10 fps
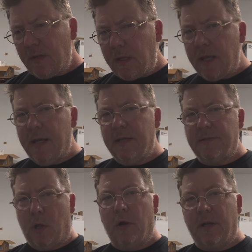is
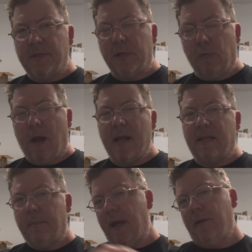log into your Ride
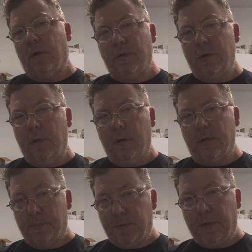Command on your
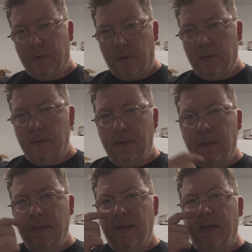computer.
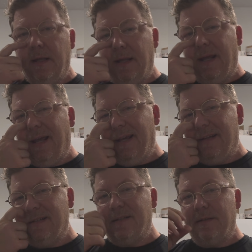
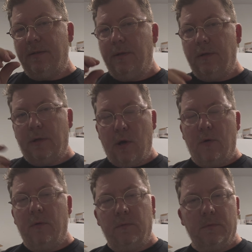And you
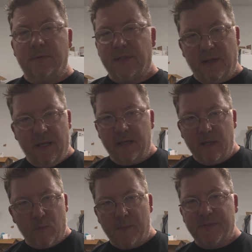go to the
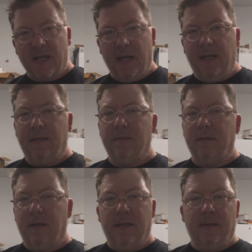Indian website,
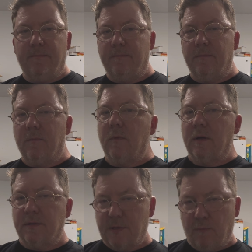
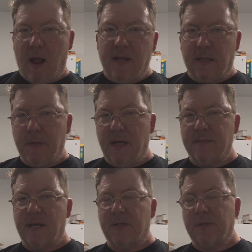to the Ride Command
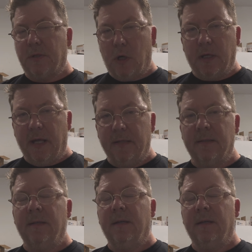section, log in.